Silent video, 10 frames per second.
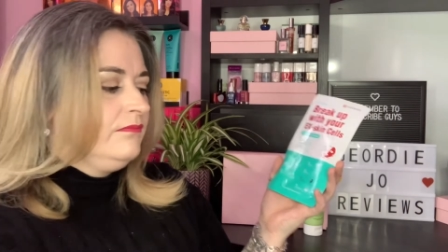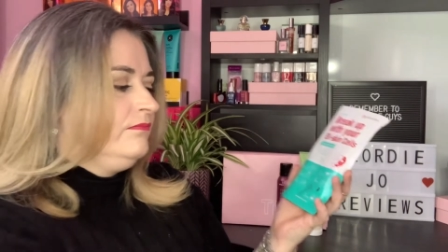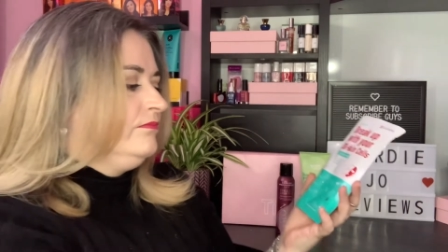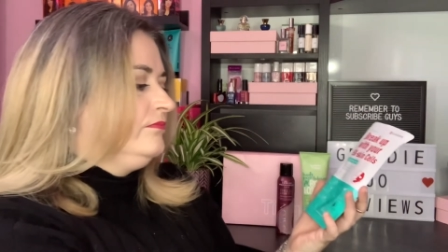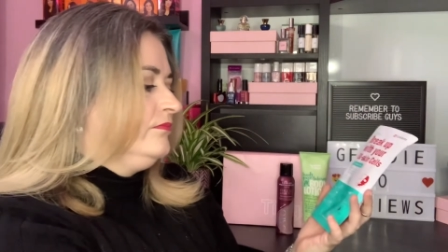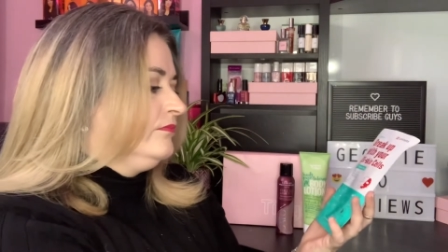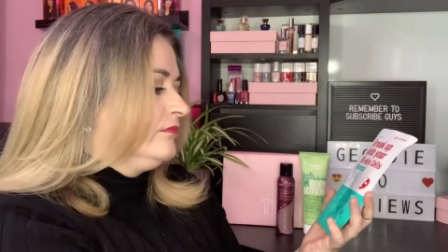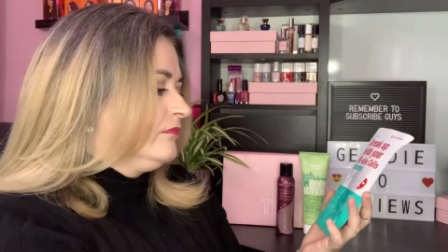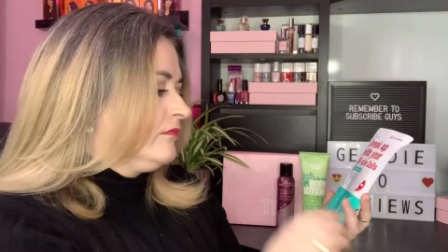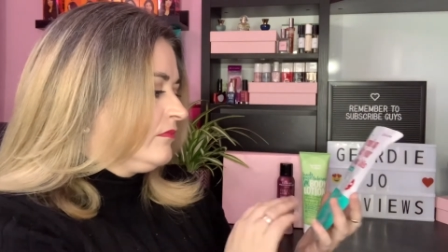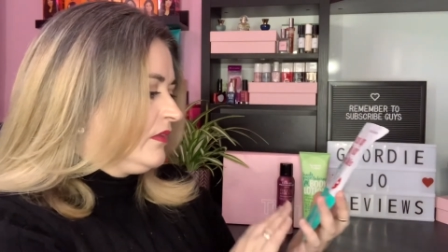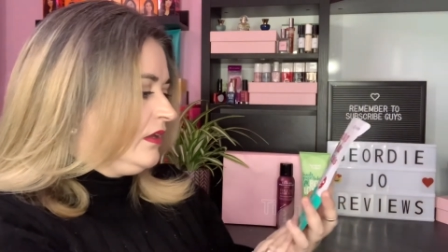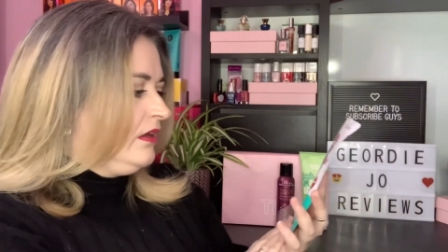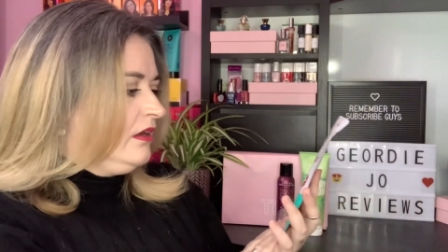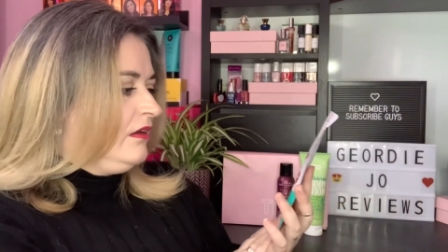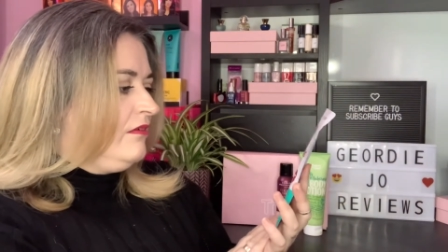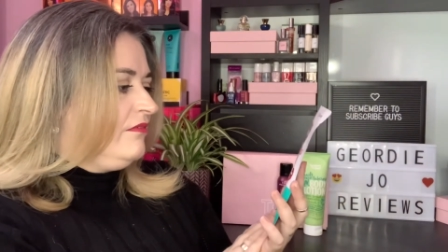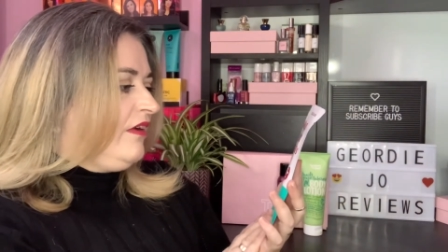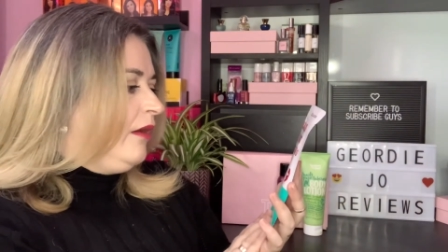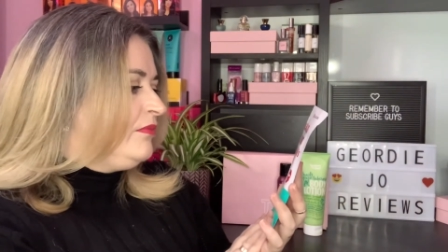Mm,
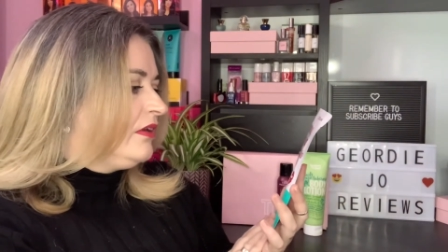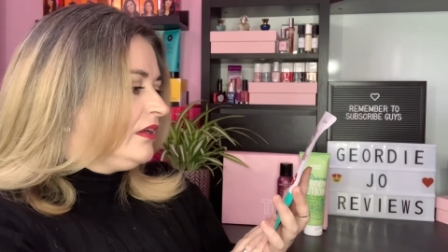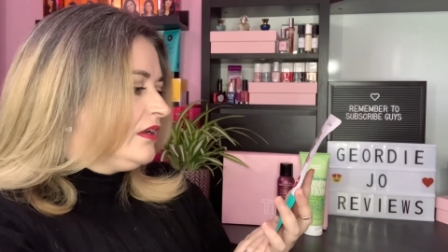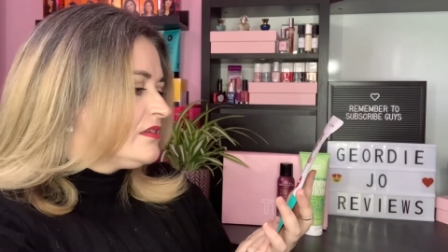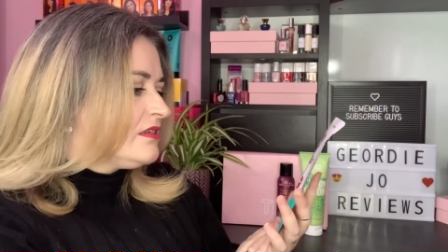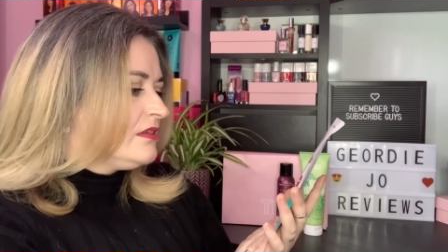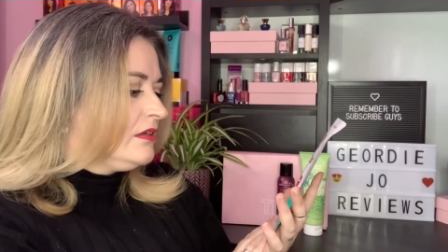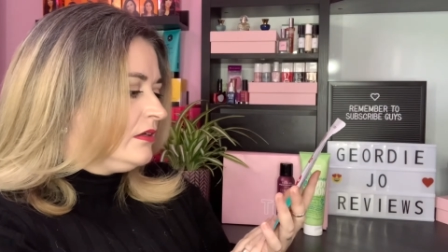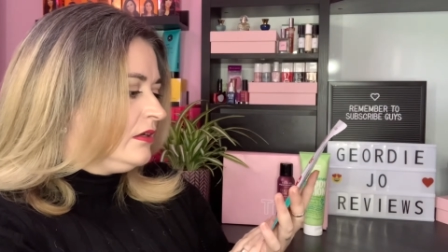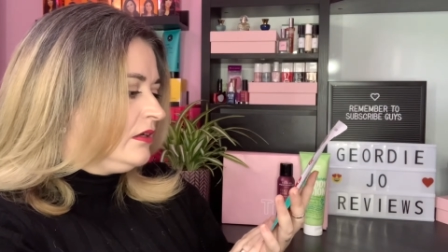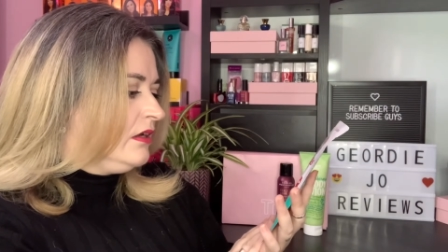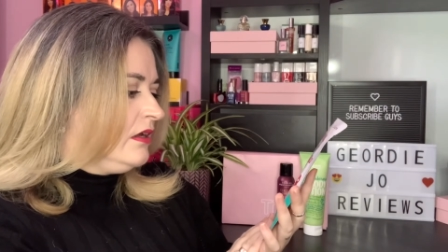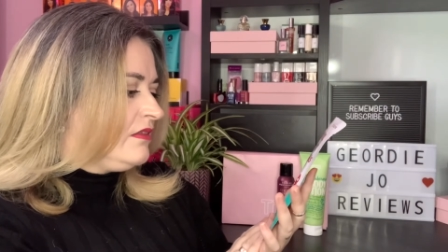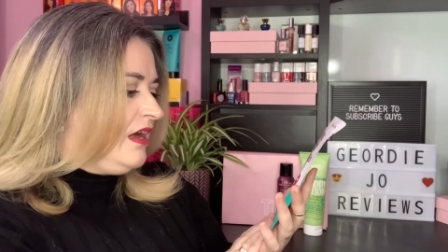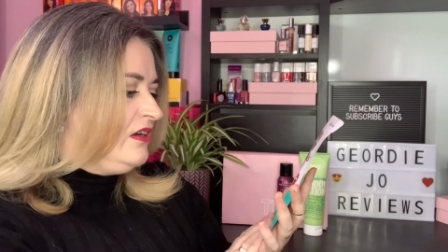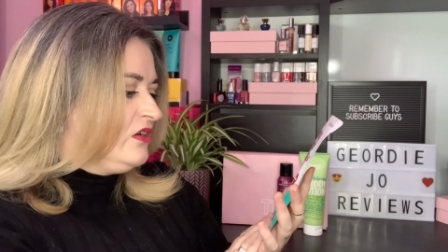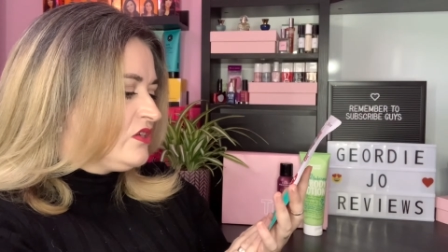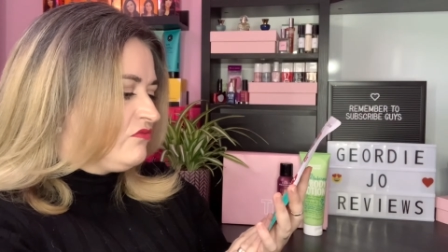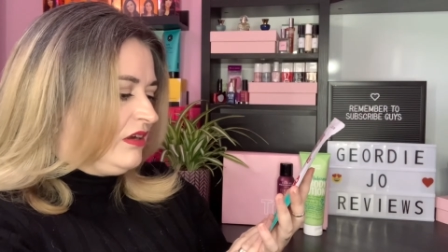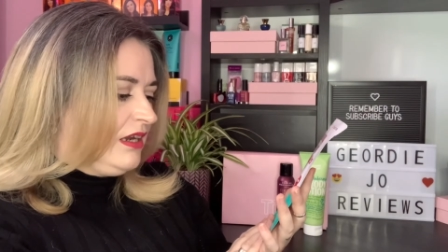fabulous. That
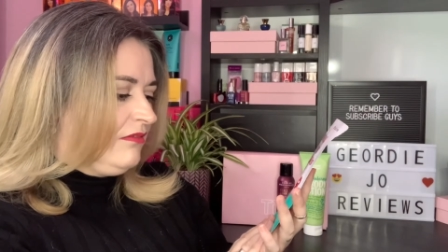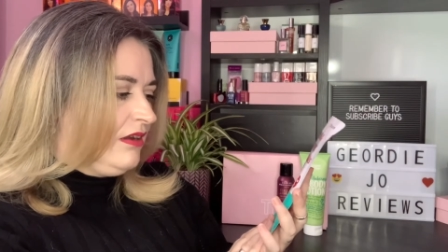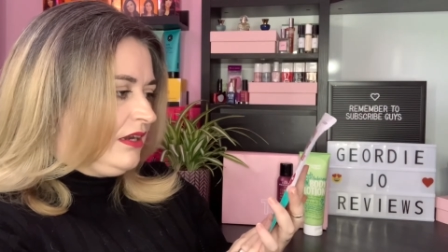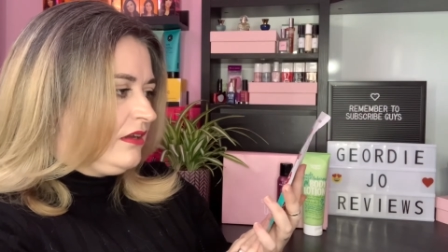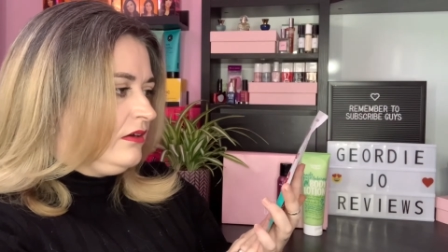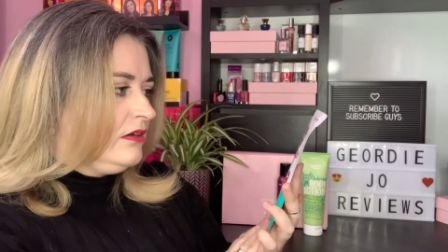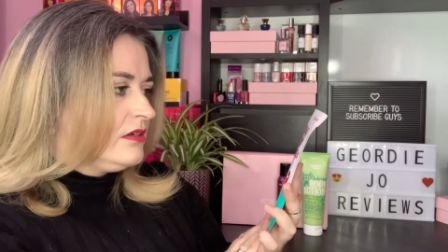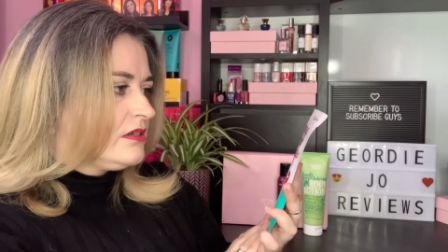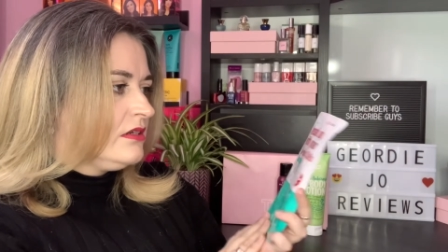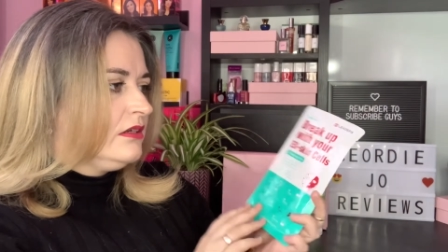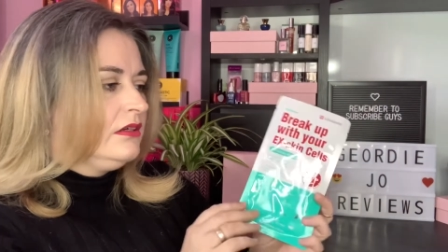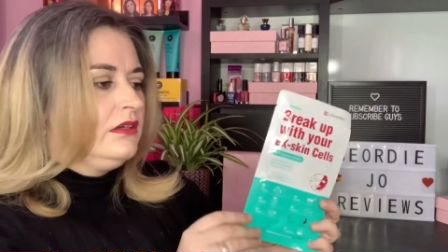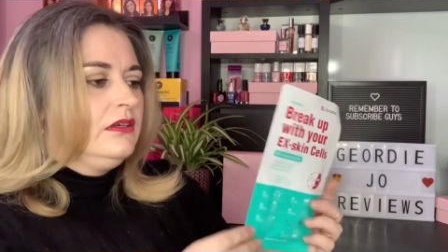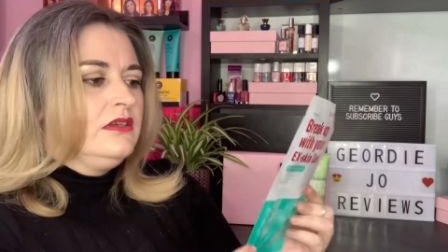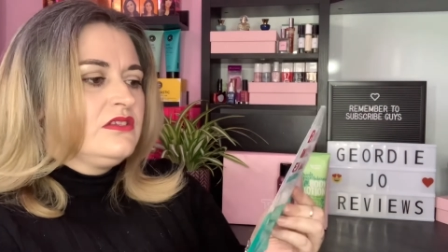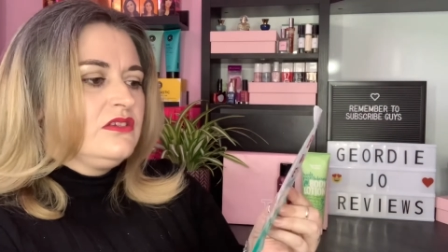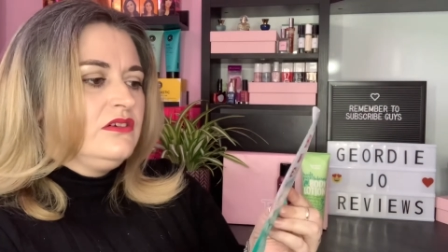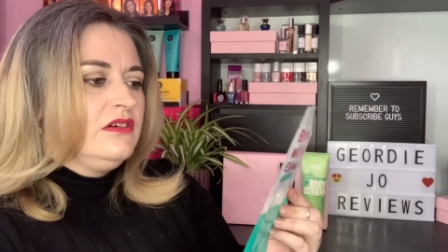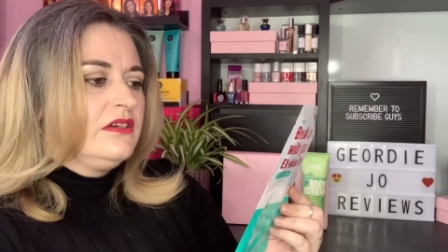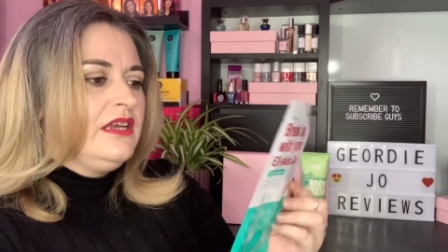looks really, really good.
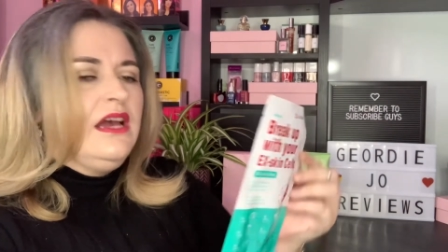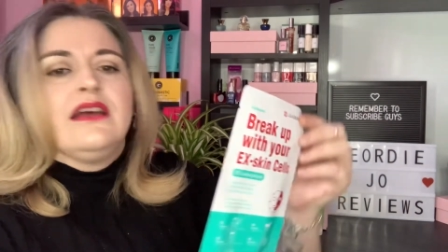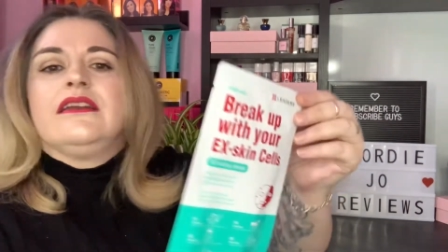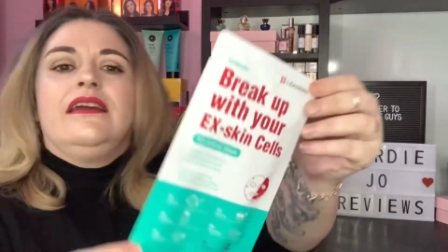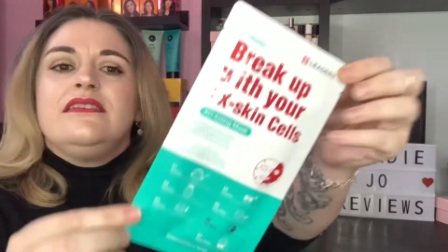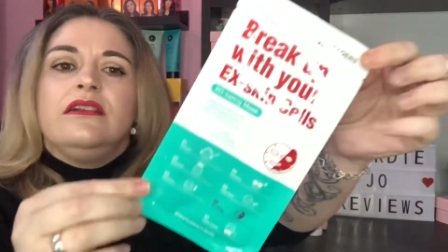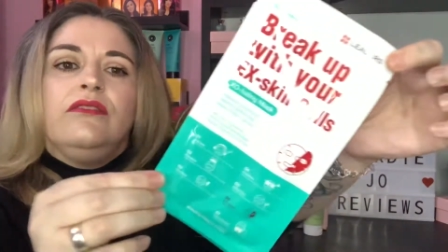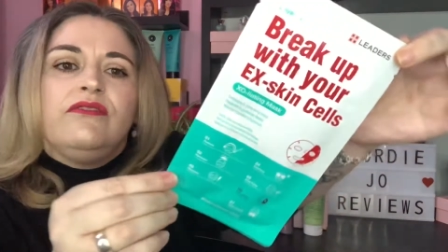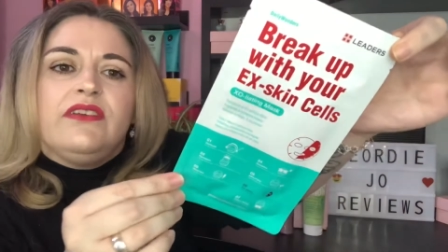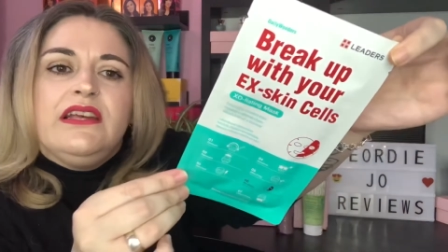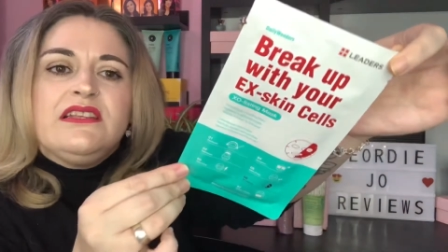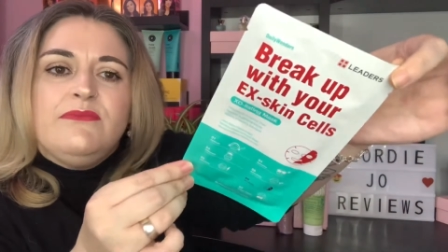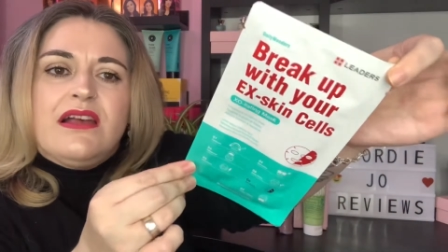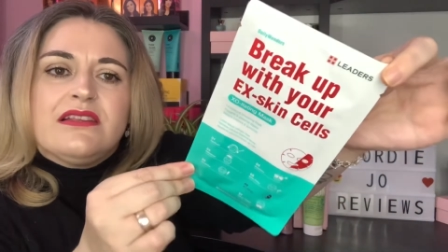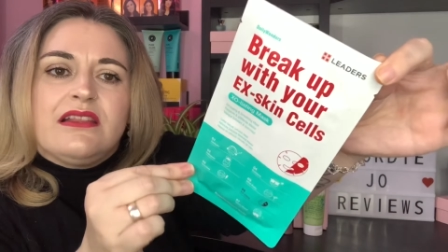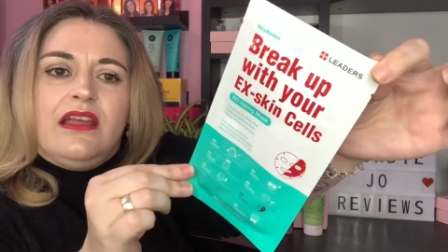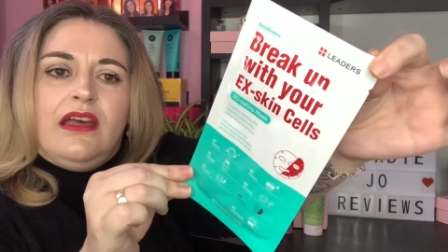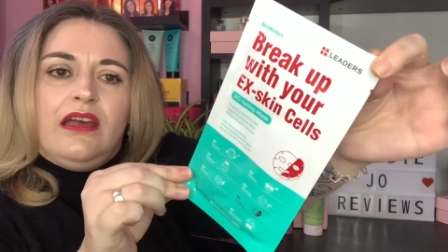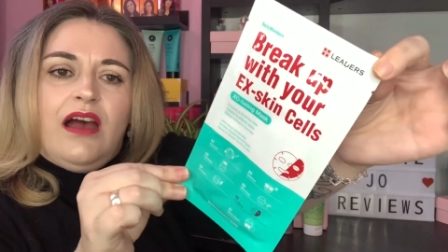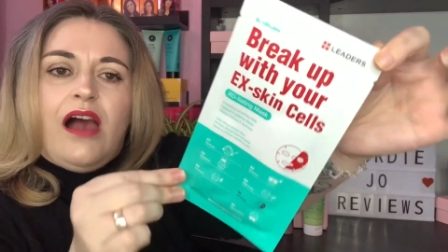So yeah, nice little face mask
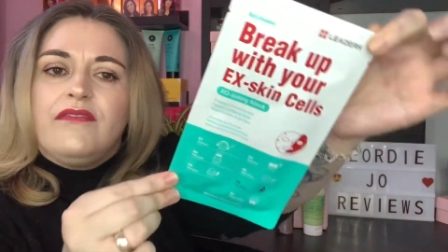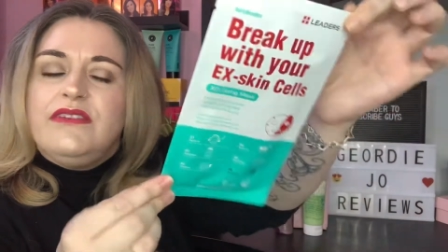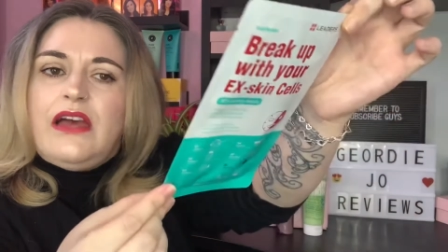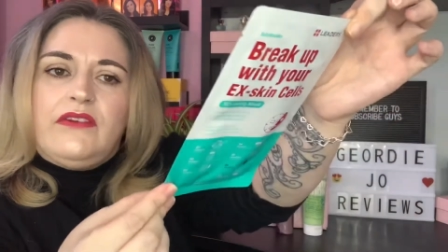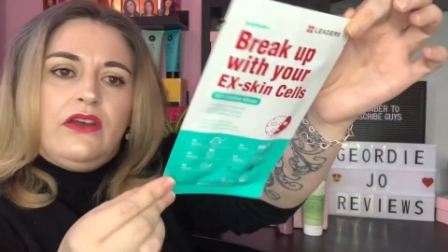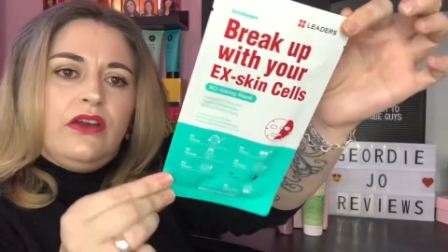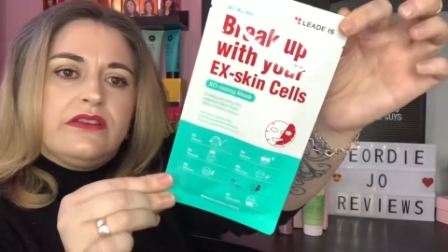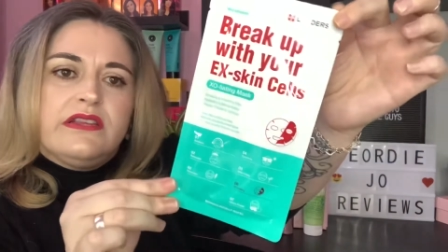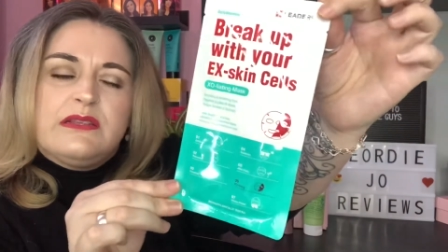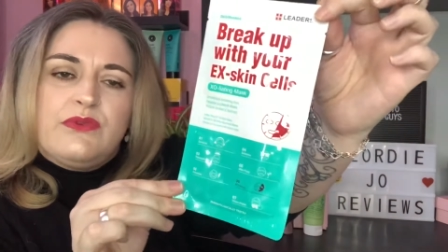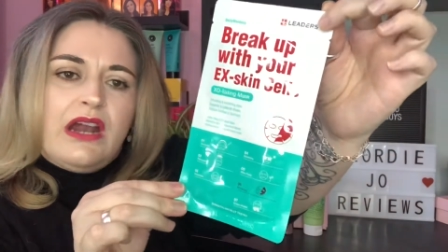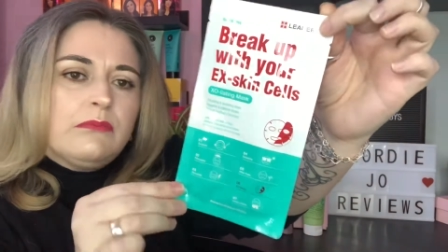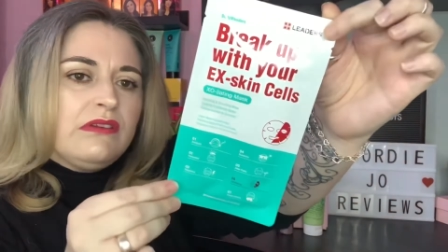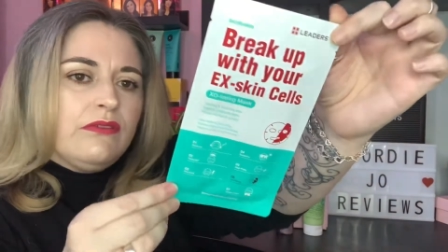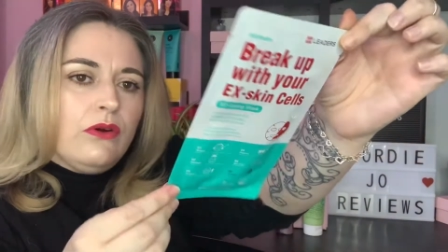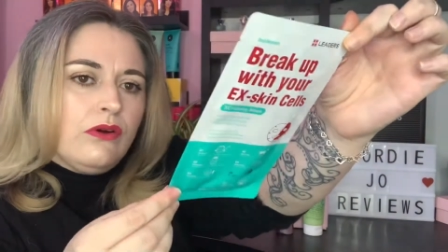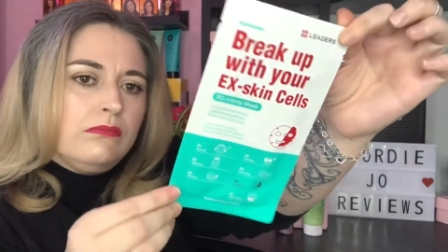there. I've never heard of this brand before.